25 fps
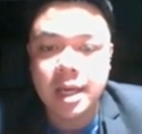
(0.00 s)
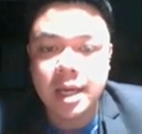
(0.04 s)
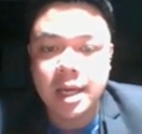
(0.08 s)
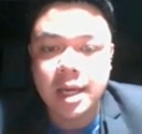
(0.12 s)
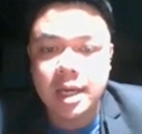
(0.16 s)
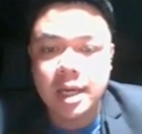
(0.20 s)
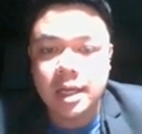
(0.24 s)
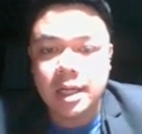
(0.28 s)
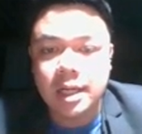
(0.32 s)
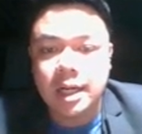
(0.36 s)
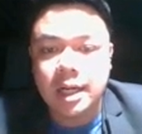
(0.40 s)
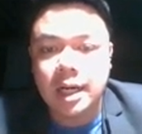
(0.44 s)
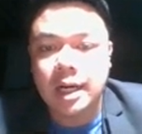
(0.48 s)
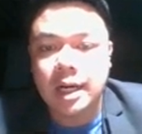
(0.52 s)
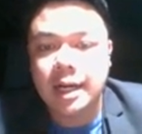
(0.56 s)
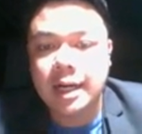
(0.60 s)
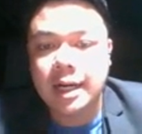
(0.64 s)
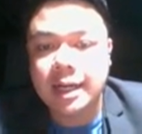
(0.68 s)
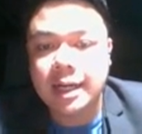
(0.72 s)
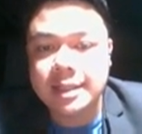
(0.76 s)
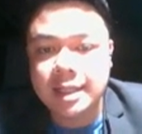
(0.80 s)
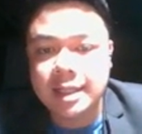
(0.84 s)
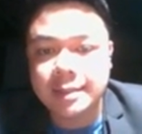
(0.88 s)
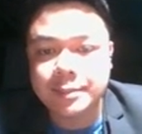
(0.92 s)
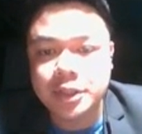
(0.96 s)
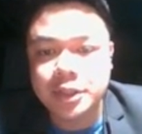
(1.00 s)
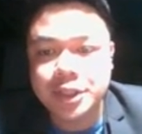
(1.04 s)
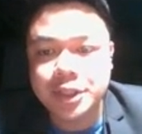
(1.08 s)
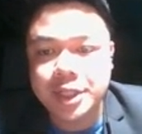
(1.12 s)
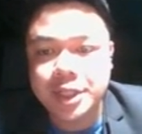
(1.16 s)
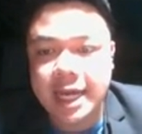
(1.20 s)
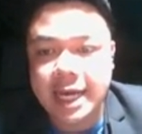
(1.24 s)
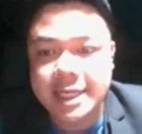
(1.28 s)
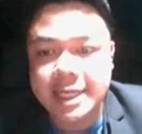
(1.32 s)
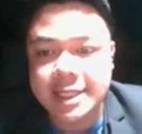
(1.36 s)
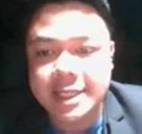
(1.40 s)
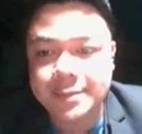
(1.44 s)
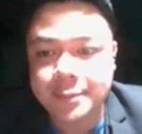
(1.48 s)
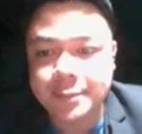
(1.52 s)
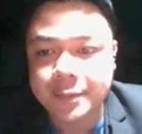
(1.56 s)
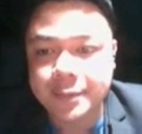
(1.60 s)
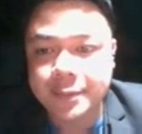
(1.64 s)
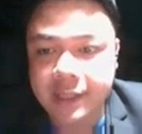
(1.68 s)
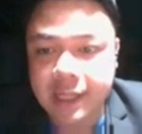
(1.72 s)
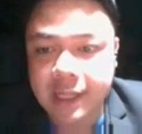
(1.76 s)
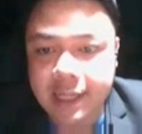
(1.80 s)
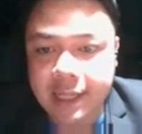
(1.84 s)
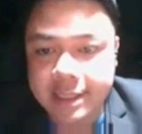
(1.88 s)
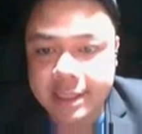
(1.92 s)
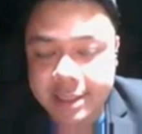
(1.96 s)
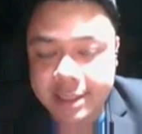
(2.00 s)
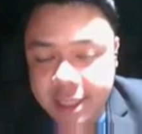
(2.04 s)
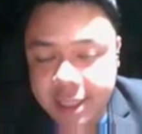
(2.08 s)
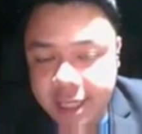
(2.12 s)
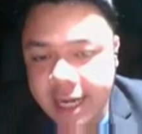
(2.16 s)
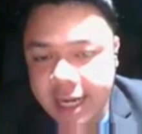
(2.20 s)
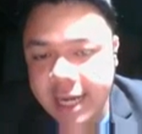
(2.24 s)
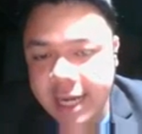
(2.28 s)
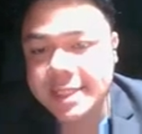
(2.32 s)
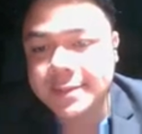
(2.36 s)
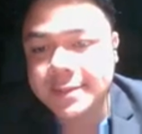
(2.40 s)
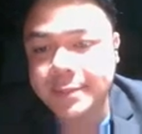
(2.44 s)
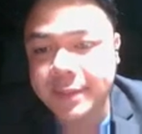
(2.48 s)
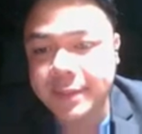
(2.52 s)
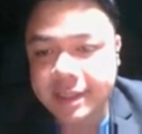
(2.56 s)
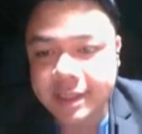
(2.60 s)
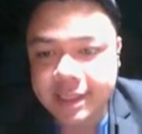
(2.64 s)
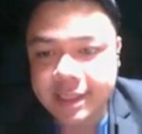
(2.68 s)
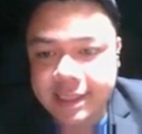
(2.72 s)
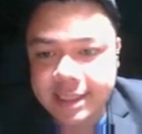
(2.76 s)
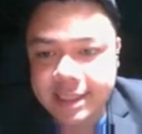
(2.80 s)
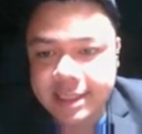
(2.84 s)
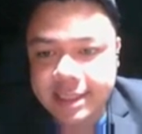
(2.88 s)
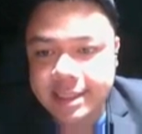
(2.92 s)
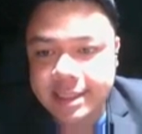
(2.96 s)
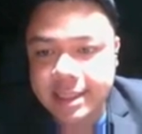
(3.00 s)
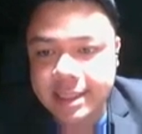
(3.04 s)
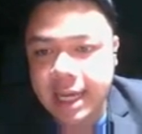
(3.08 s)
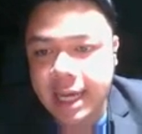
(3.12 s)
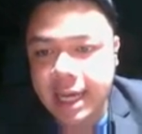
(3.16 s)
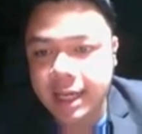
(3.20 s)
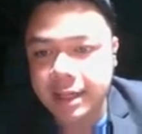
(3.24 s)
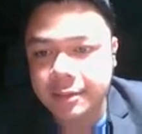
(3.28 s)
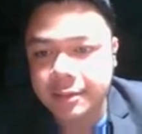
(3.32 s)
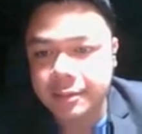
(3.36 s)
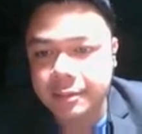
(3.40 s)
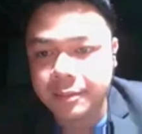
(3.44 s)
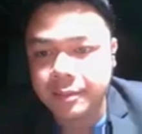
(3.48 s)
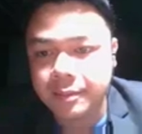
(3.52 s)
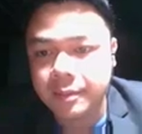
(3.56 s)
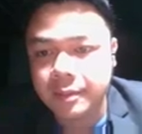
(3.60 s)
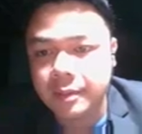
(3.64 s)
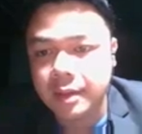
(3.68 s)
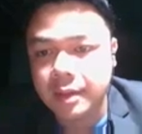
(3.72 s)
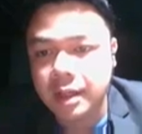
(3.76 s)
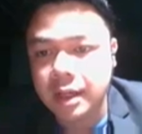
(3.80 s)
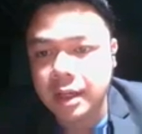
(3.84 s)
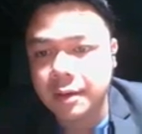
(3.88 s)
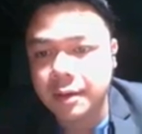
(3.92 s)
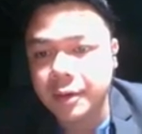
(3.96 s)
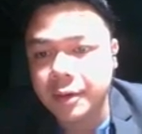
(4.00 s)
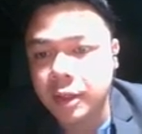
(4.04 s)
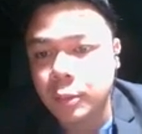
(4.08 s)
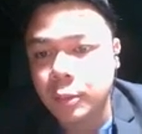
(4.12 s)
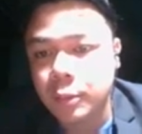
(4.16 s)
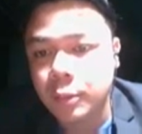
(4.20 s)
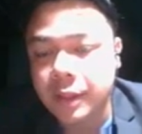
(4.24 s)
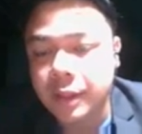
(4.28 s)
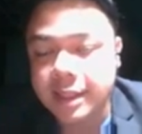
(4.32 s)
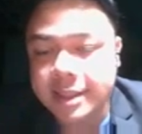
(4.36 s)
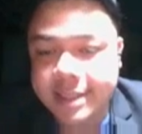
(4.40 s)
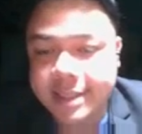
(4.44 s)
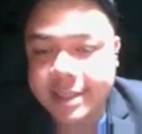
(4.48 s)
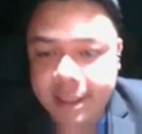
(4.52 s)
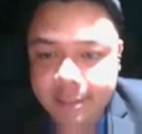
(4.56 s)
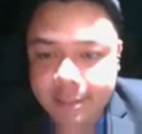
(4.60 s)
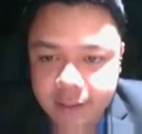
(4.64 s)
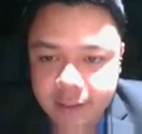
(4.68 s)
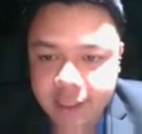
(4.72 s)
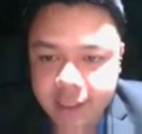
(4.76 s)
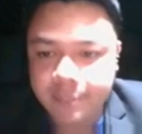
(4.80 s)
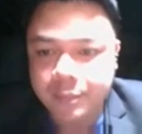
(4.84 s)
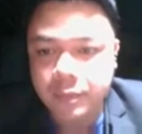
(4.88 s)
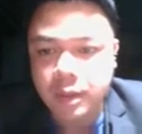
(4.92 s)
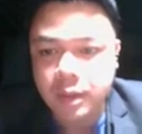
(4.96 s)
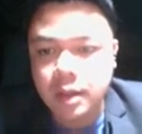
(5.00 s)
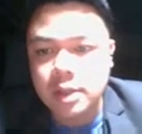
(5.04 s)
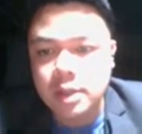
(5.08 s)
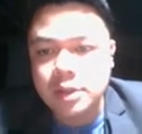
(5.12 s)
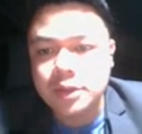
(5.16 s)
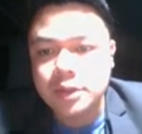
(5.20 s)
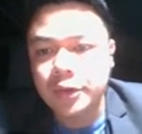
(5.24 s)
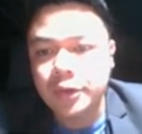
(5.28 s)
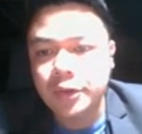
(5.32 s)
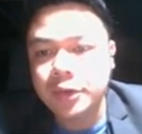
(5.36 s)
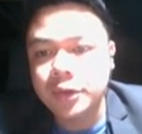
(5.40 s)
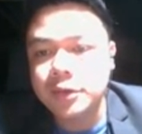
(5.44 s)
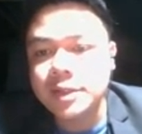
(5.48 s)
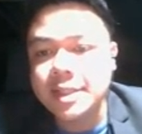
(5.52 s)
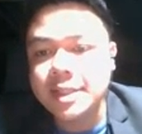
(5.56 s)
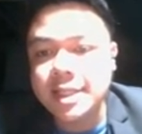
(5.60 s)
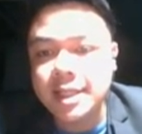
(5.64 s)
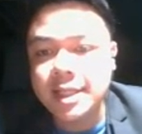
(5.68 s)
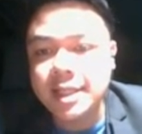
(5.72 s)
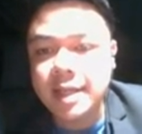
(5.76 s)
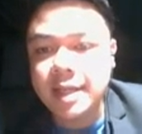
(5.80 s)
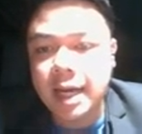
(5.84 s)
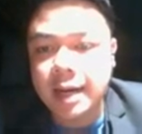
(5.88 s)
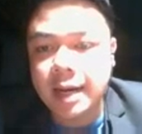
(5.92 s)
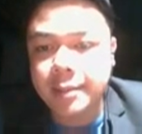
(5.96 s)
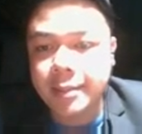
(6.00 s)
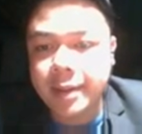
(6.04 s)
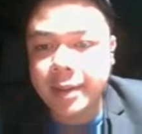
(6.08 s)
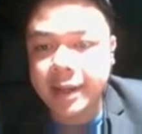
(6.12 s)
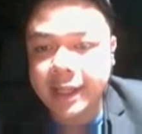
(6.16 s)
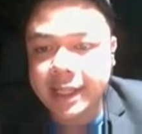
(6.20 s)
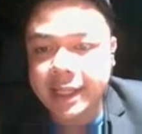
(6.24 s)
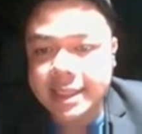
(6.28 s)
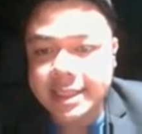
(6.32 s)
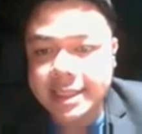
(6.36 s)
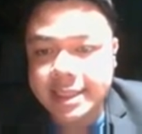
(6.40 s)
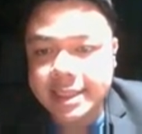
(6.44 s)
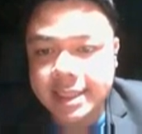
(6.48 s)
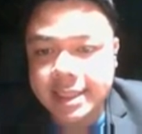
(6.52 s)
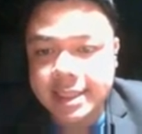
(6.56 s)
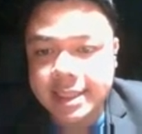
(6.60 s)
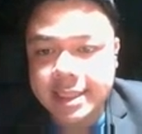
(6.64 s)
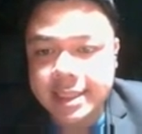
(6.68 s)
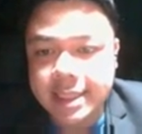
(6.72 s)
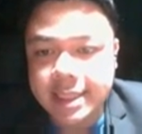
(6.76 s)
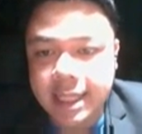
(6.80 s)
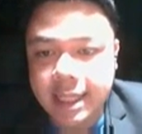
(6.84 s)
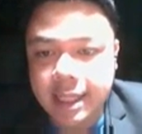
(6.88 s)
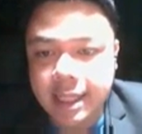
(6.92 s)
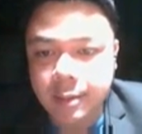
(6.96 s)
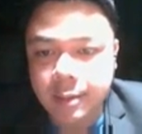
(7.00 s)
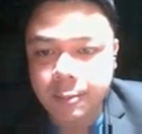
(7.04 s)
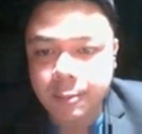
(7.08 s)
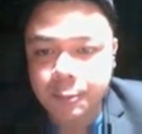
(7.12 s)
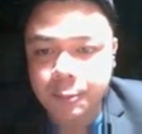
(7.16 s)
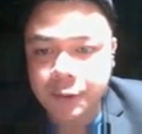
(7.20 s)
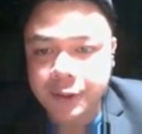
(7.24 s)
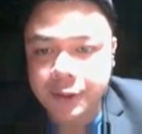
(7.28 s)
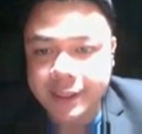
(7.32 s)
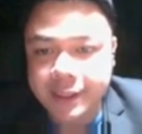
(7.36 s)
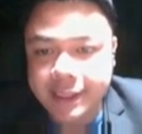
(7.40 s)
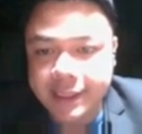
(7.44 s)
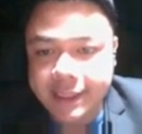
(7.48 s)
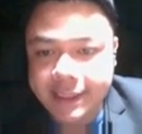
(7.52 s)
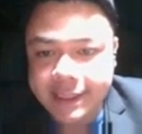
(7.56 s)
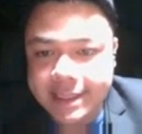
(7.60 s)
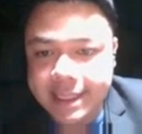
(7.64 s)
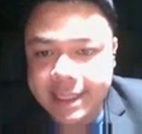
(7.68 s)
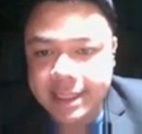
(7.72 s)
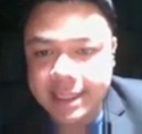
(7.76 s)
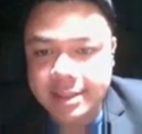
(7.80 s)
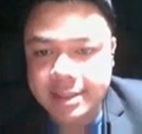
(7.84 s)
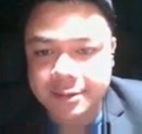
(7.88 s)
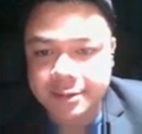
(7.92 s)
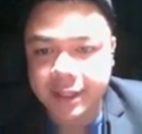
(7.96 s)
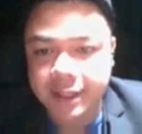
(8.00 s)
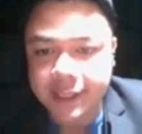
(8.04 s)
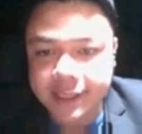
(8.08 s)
Example, share expertise and real world example. Okay, so using managers and employees as trainer